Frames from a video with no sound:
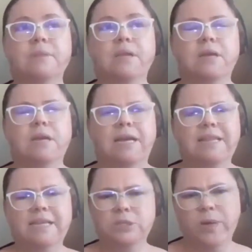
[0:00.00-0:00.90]
I
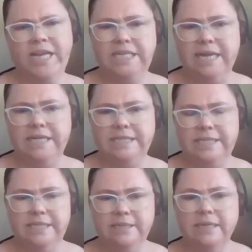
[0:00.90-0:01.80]
think,
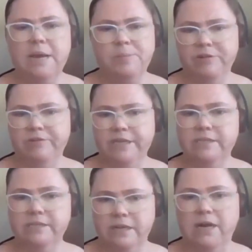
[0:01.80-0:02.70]
2018, a number of
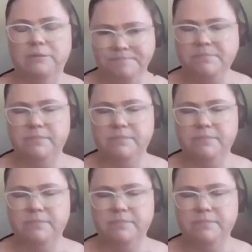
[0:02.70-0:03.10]
years now.